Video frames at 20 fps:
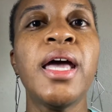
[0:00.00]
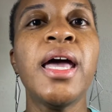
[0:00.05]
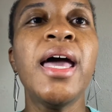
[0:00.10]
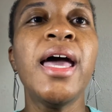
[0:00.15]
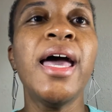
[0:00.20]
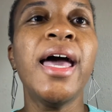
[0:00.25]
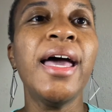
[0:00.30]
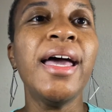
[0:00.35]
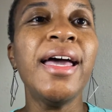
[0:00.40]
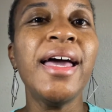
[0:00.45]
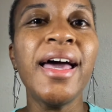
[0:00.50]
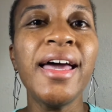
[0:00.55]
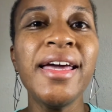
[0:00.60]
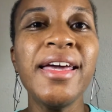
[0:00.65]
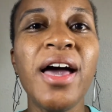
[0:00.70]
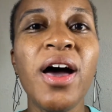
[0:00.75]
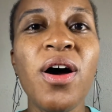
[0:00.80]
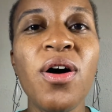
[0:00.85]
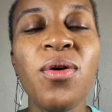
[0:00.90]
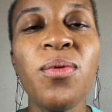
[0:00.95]

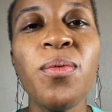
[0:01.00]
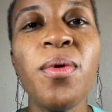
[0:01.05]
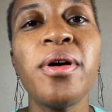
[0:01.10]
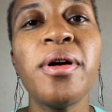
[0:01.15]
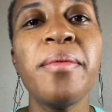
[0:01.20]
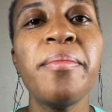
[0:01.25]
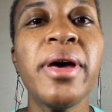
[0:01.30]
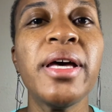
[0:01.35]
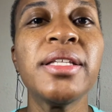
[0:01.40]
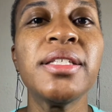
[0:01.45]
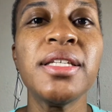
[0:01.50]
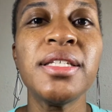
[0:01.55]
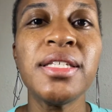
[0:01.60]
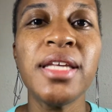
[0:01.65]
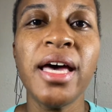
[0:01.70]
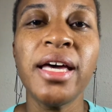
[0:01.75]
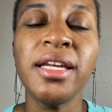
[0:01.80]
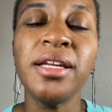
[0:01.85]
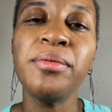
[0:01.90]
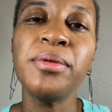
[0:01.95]
Hey y'all, welcome back to
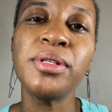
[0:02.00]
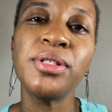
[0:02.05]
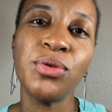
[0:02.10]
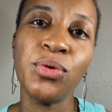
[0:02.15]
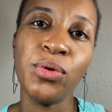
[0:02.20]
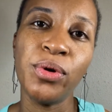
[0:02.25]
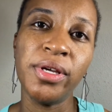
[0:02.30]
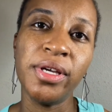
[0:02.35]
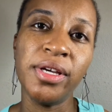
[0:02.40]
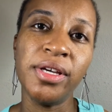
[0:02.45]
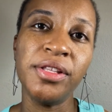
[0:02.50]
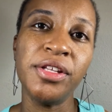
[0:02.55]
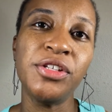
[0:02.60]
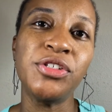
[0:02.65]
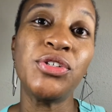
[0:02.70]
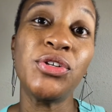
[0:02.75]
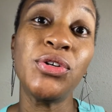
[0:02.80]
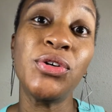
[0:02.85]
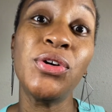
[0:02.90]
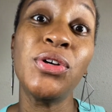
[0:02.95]
Tidywittoya.
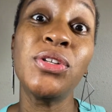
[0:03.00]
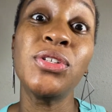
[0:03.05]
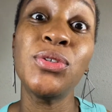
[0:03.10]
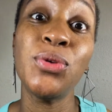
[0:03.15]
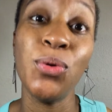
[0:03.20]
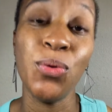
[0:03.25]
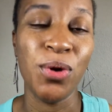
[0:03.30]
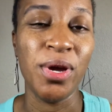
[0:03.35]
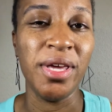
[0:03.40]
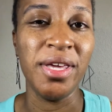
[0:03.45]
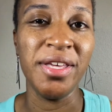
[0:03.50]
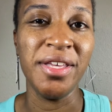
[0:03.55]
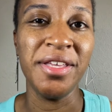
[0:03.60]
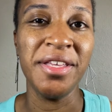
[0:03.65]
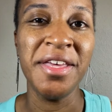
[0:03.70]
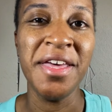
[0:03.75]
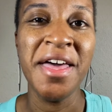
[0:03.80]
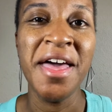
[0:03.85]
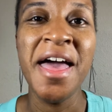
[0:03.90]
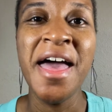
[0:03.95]
This your girl
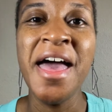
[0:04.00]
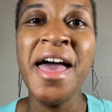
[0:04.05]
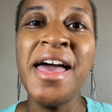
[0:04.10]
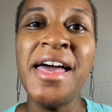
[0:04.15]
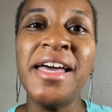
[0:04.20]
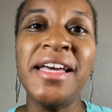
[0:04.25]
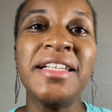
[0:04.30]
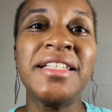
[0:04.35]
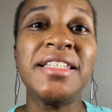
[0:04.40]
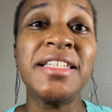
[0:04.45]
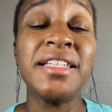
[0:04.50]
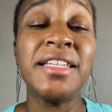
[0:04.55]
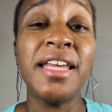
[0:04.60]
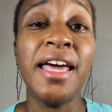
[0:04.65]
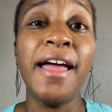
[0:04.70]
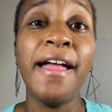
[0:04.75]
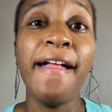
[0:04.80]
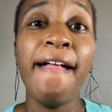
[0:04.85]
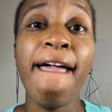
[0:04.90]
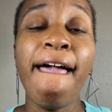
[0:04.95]
Toya, and
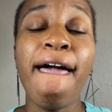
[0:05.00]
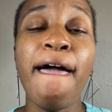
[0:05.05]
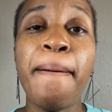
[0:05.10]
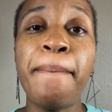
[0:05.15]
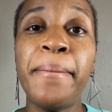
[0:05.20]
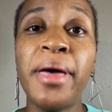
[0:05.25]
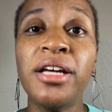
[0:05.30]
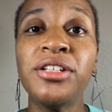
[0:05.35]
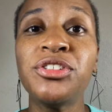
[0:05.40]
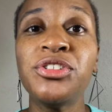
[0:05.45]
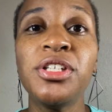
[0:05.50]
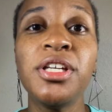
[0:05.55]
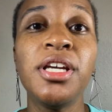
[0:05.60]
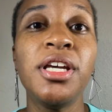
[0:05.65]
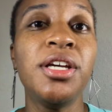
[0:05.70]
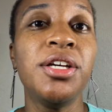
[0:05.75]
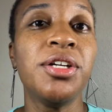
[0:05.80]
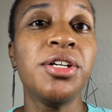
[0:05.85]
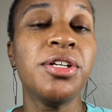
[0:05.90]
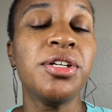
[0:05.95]
today I'm actually
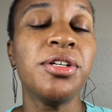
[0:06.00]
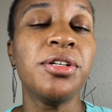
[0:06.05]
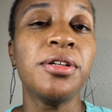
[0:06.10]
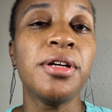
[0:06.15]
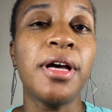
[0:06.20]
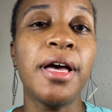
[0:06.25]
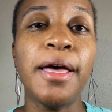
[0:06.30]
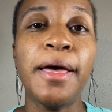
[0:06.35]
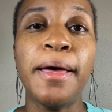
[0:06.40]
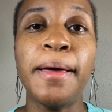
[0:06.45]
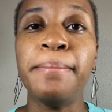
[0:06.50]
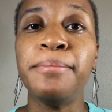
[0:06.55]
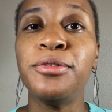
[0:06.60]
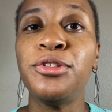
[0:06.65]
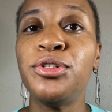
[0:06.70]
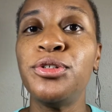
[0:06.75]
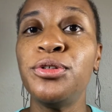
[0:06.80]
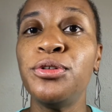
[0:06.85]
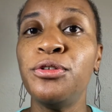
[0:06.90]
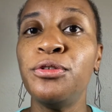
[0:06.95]
here
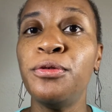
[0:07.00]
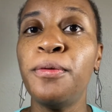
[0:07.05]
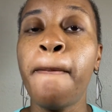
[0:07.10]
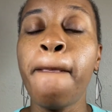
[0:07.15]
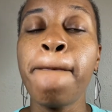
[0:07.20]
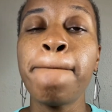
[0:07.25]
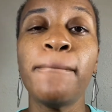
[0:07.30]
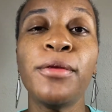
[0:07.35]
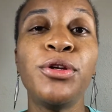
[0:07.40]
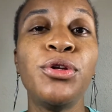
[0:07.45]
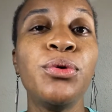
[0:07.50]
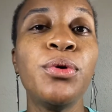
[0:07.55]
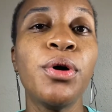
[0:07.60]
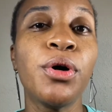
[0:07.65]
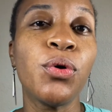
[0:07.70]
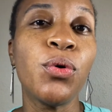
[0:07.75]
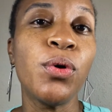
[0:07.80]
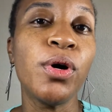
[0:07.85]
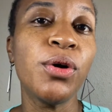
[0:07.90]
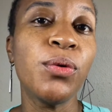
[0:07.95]
to do
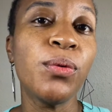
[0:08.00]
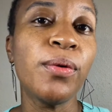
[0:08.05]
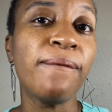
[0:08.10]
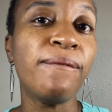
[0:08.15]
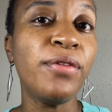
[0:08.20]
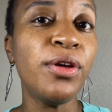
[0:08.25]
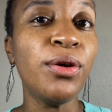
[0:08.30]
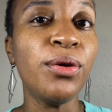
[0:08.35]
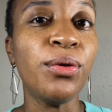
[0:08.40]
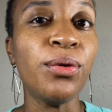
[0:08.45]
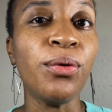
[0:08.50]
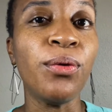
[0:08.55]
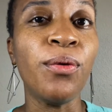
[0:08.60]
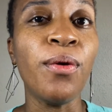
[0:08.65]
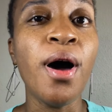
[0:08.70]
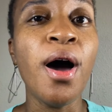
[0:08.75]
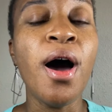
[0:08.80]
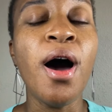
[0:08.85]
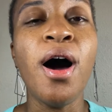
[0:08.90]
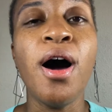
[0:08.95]
a quick
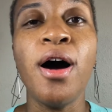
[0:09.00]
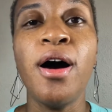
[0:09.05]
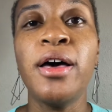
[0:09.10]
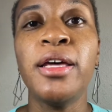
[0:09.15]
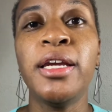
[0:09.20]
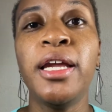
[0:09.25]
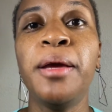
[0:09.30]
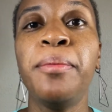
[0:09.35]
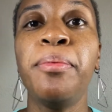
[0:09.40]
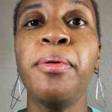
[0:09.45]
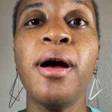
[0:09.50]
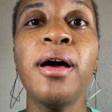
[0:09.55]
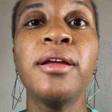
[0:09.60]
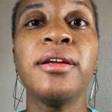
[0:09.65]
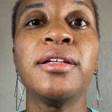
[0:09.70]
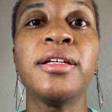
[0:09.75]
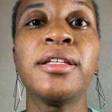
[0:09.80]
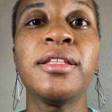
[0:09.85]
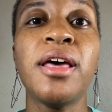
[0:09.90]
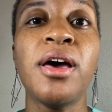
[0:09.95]
review on a
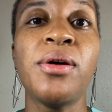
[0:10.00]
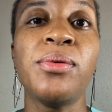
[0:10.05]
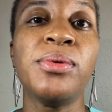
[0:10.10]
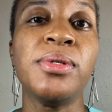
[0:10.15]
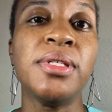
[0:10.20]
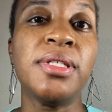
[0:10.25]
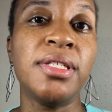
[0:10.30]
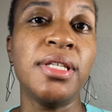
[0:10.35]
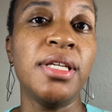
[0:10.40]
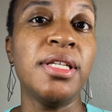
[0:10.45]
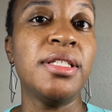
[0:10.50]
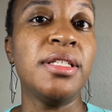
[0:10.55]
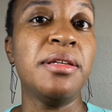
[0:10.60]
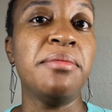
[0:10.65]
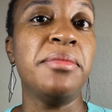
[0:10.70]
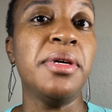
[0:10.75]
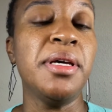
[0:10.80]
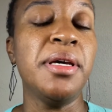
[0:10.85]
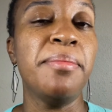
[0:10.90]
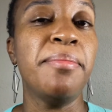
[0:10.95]
product that was sent to
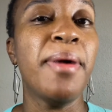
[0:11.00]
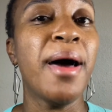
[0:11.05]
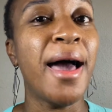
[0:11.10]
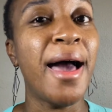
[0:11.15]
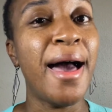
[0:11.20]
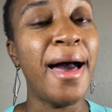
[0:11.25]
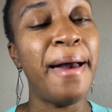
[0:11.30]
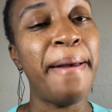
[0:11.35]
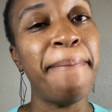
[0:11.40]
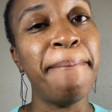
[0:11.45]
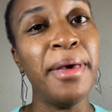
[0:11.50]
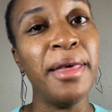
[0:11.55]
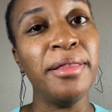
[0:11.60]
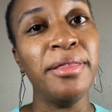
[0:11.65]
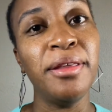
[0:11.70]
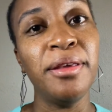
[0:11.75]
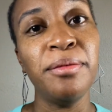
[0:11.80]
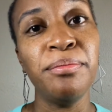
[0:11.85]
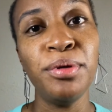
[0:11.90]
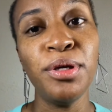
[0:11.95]
me by
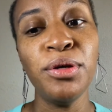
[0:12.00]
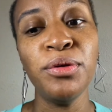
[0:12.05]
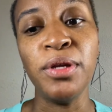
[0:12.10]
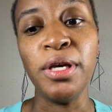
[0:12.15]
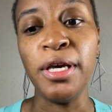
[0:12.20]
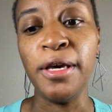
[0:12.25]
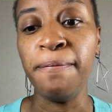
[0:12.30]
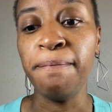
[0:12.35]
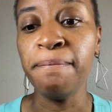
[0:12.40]
Imethod Beauty.